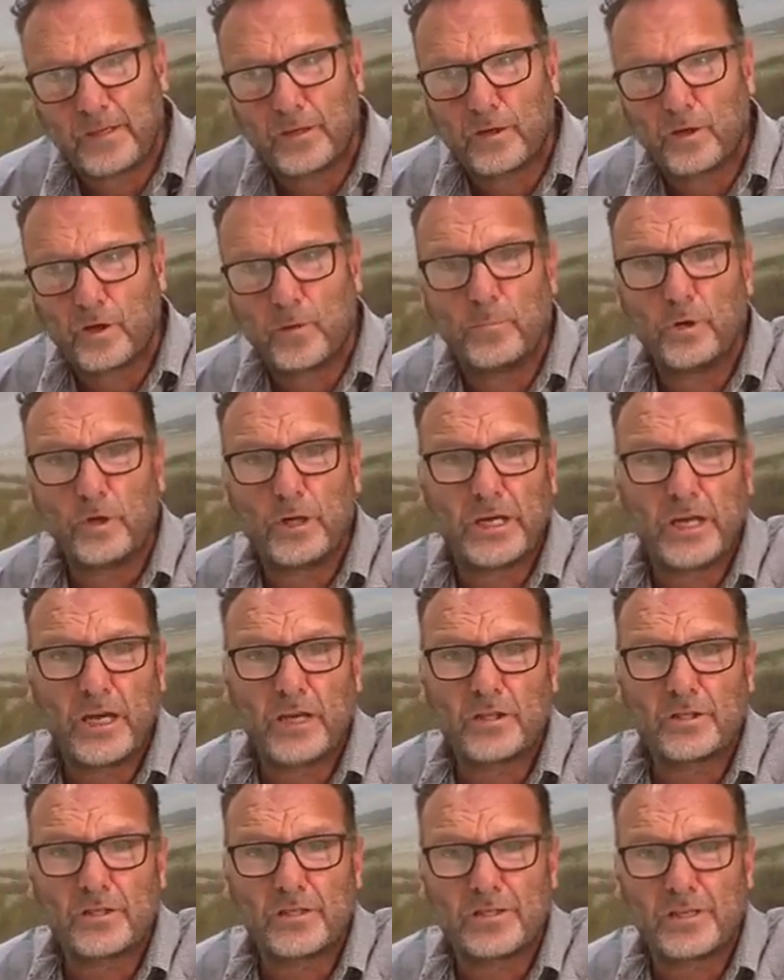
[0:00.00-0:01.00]

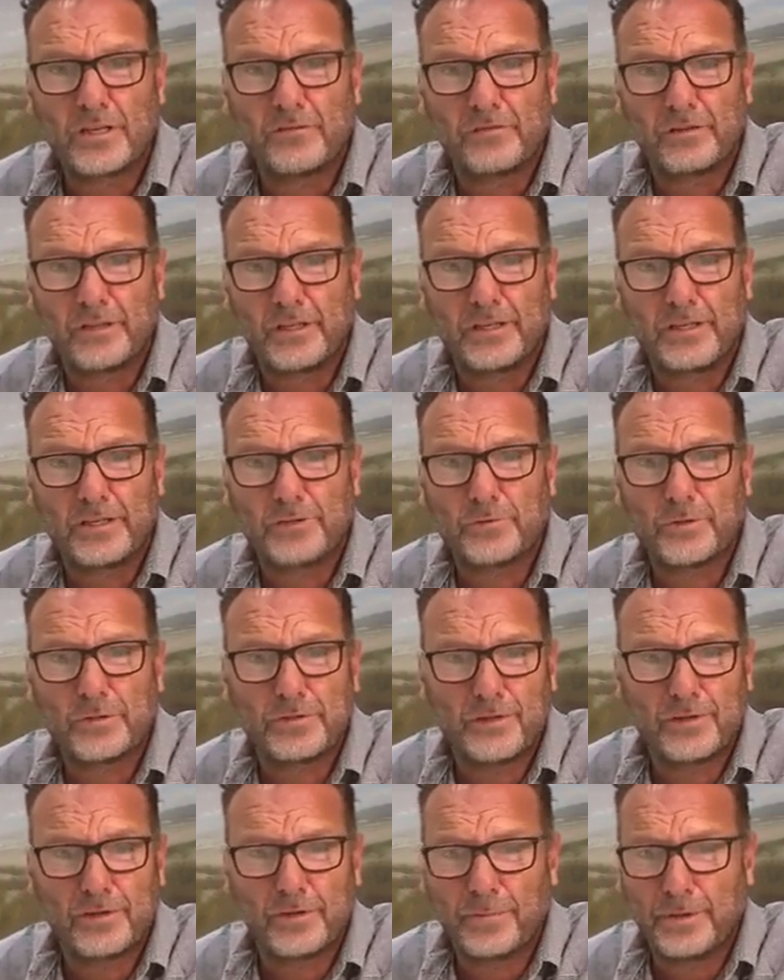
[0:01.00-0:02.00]
communication is everything. That's what
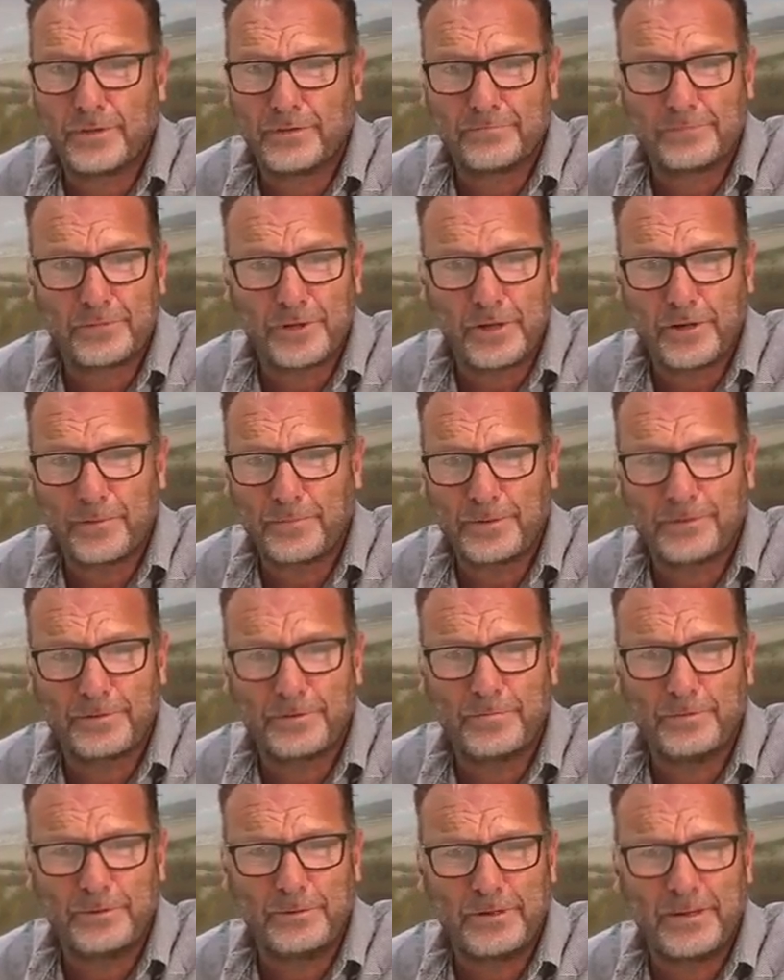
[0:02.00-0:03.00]
it's all about. It's all about
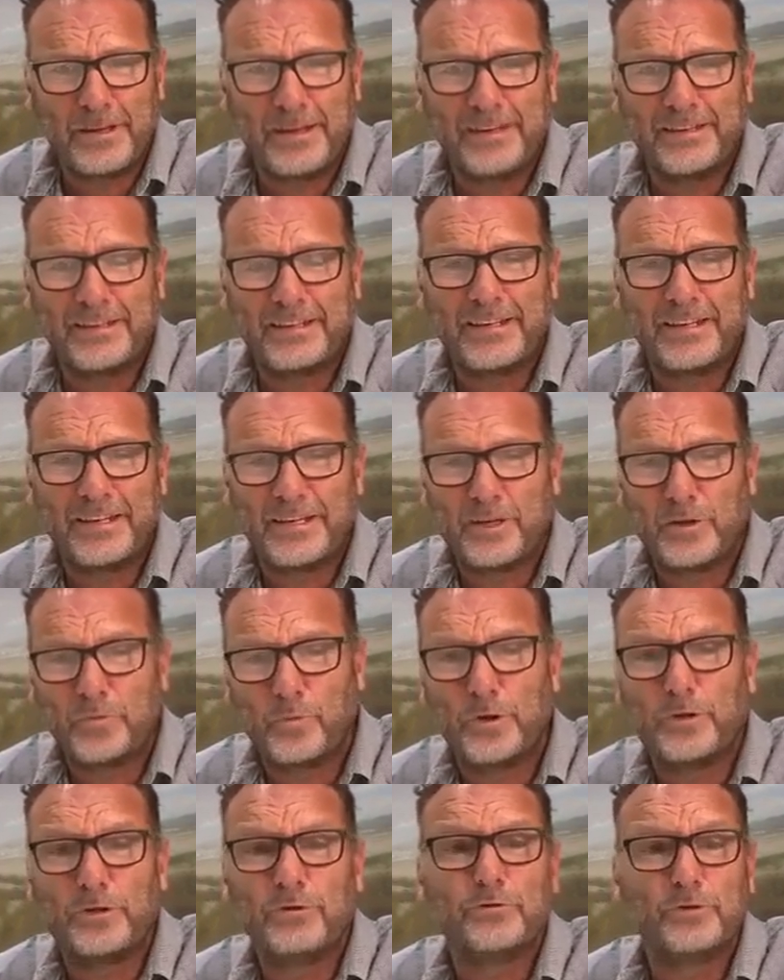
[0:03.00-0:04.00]
communicating.
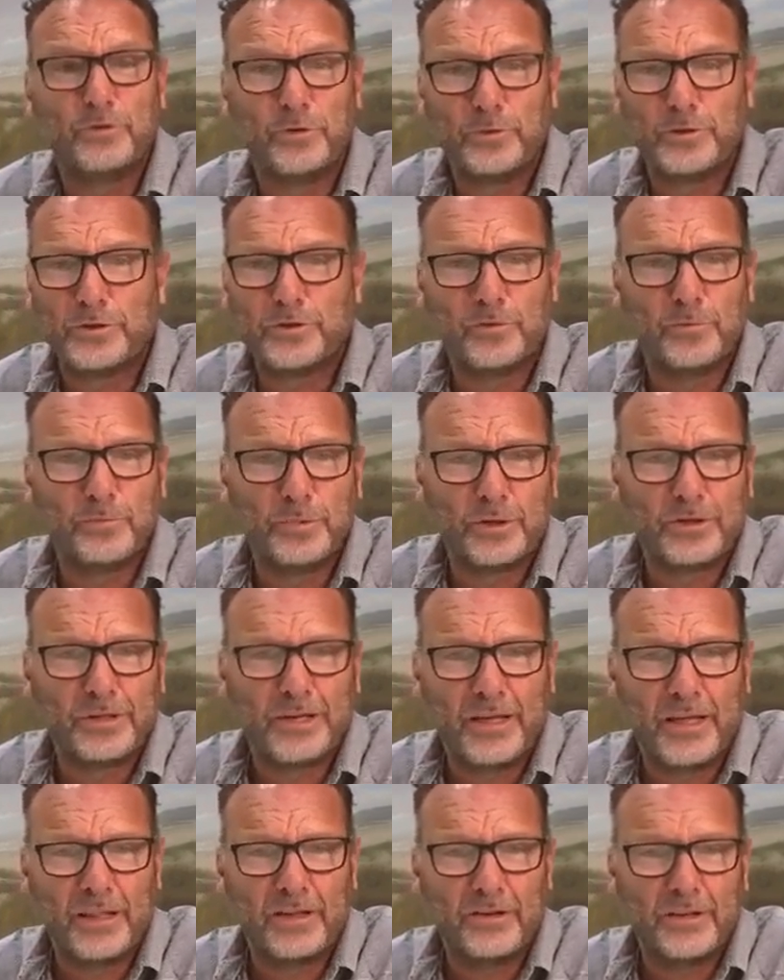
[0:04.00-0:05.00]
What you'll do is you'll put
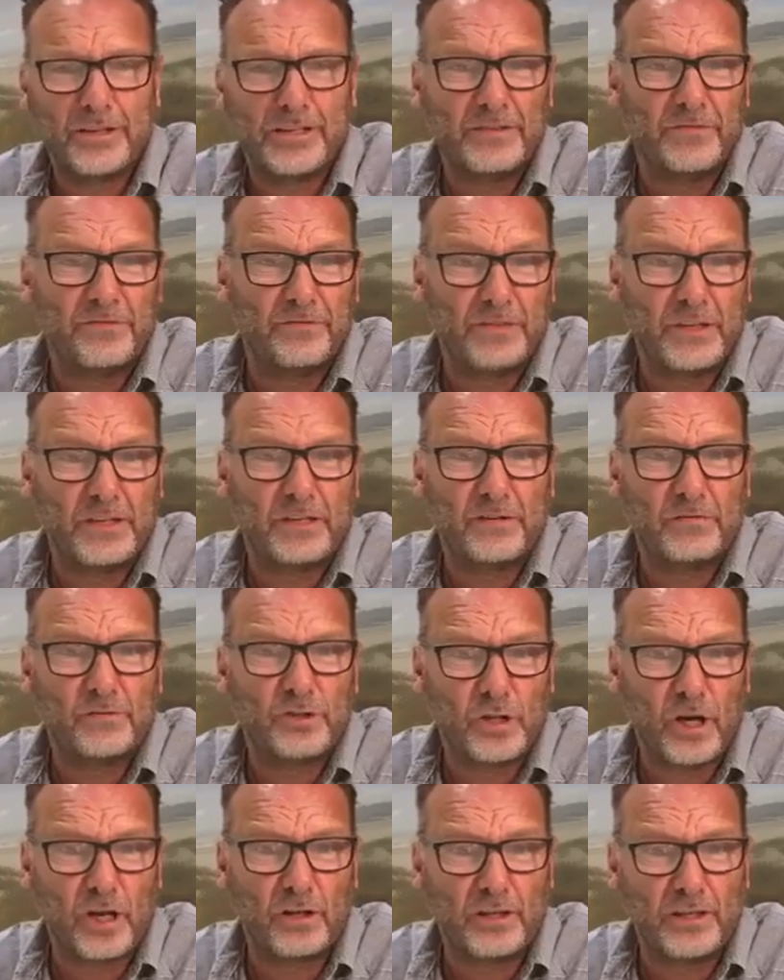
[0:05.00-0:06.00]
together a definitive
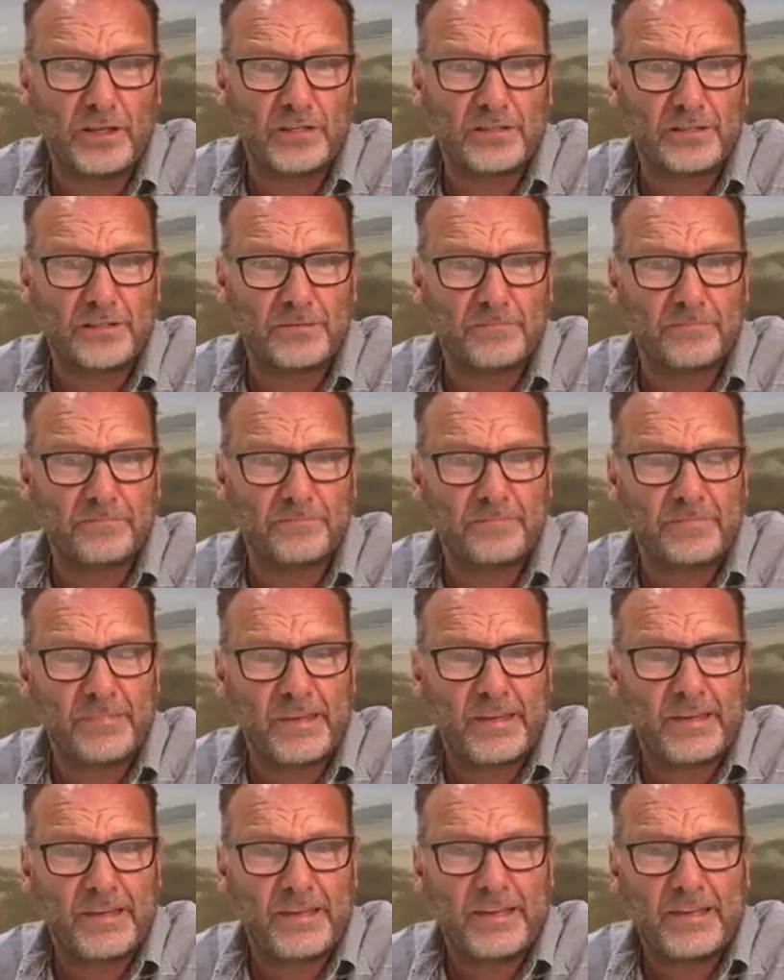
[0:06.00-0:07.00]
shot list.
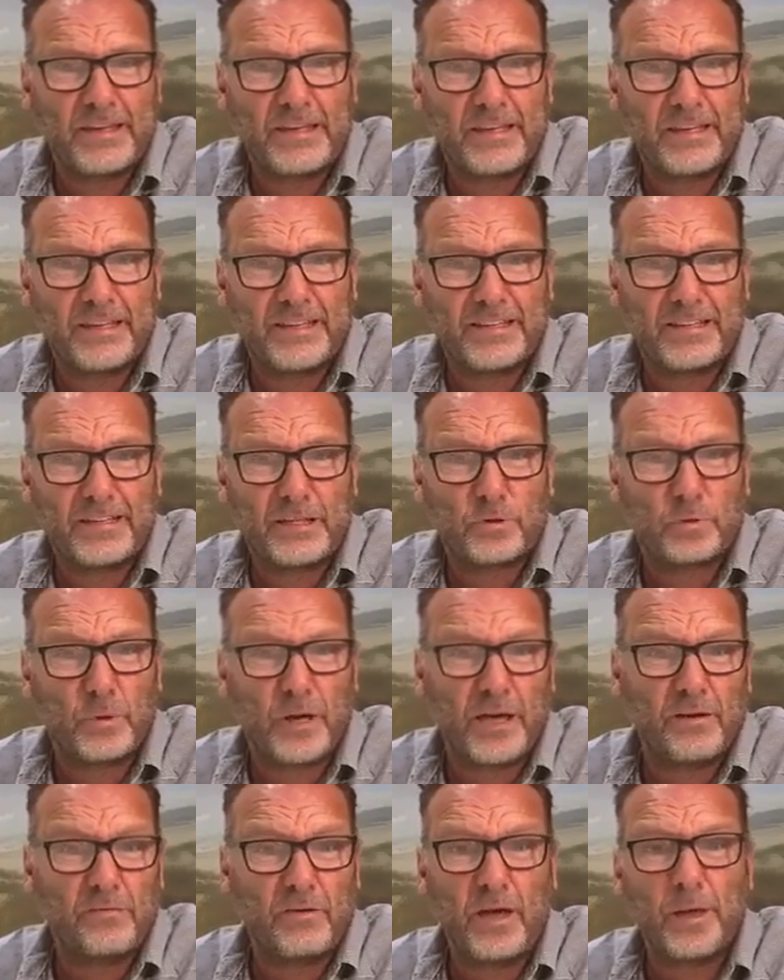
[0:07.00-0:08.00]
This will
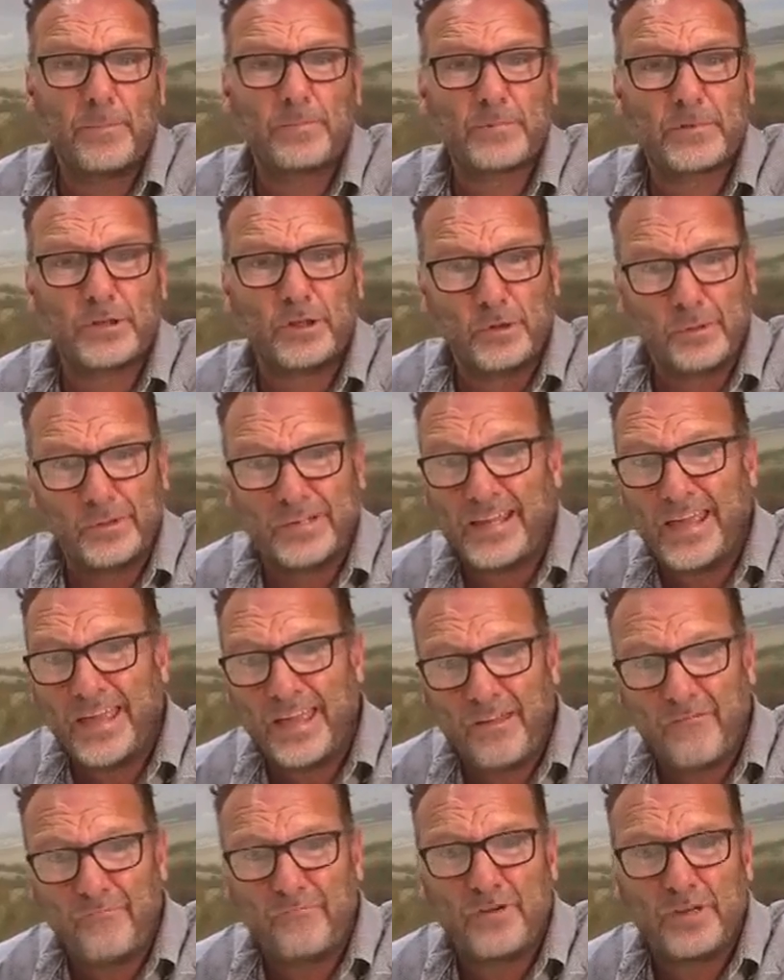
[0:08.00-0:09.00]
have absolutely
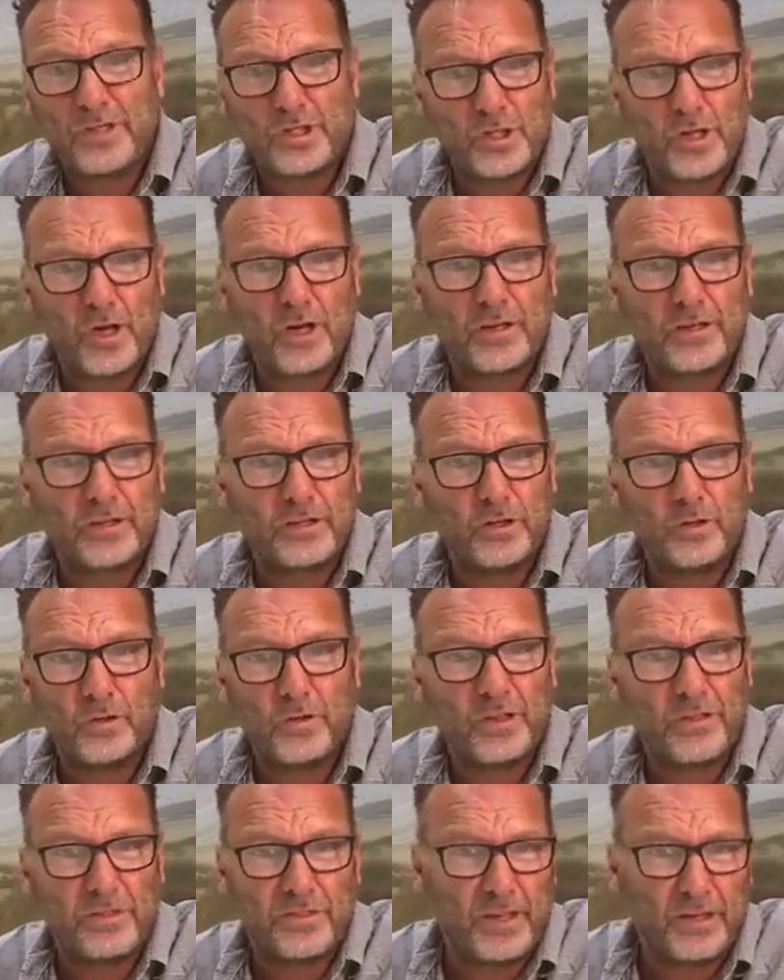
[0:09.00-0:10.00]
every shot you
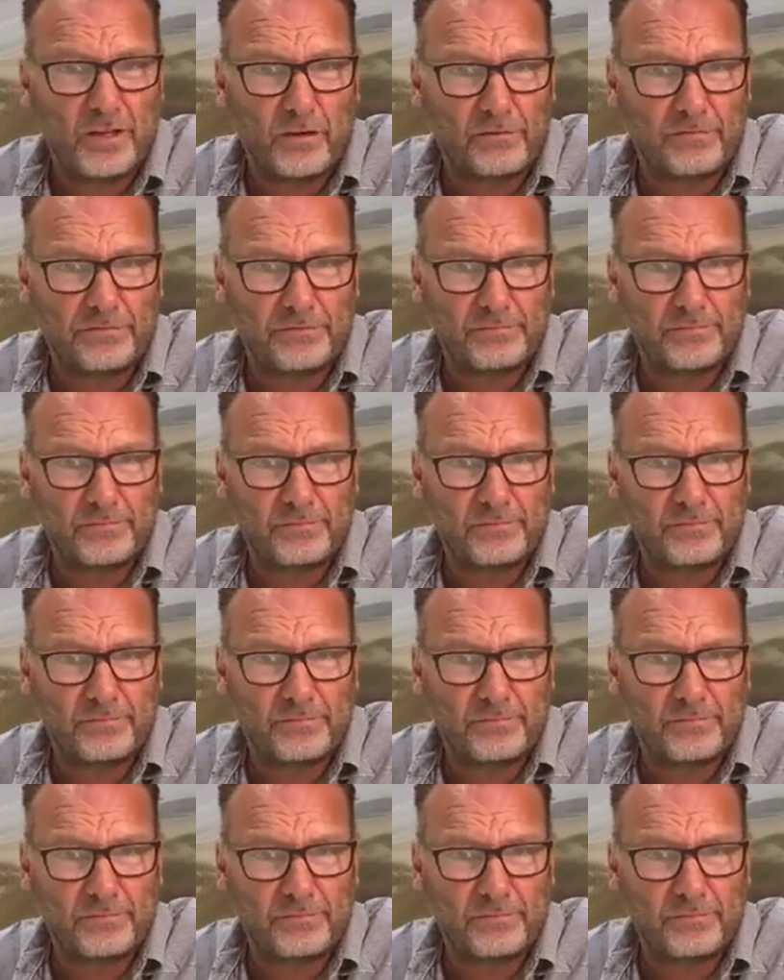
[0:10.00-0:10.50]
can think of.